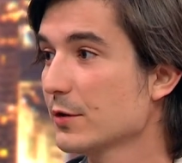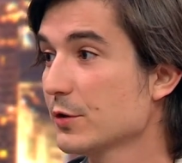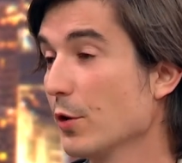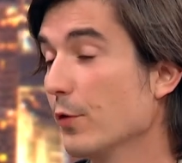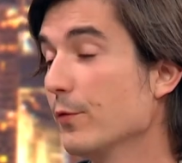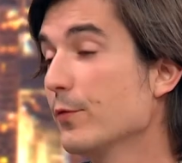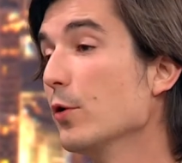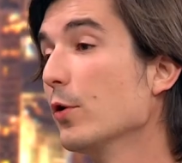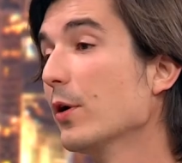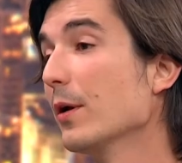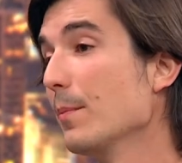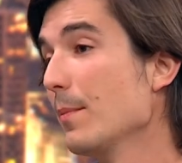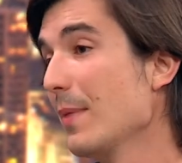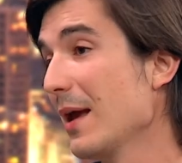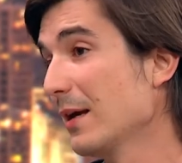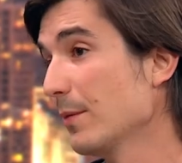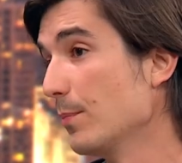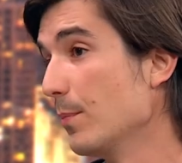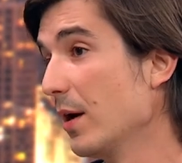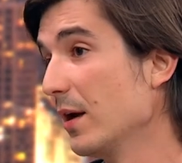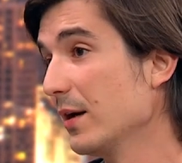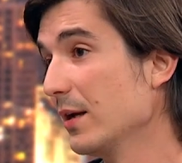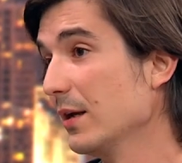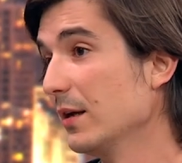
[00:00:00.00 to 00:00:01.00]
So if you can
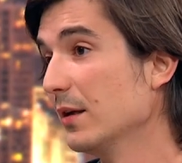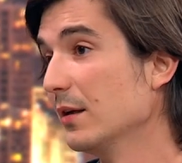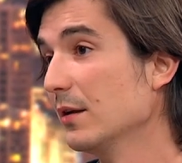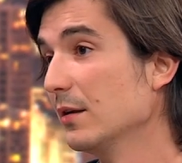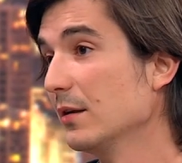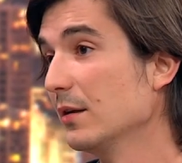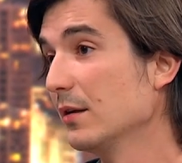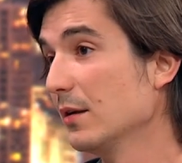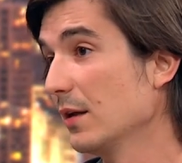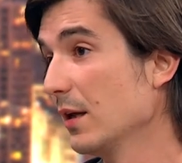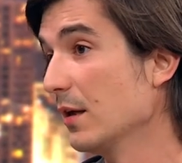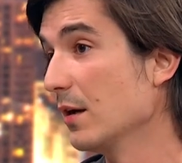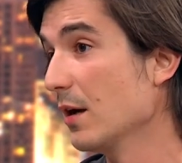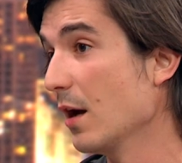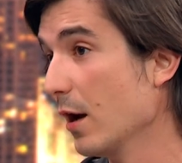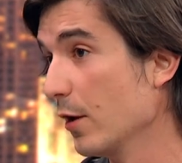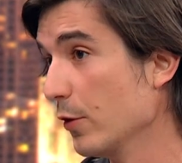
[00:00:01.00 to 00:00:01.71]
make money in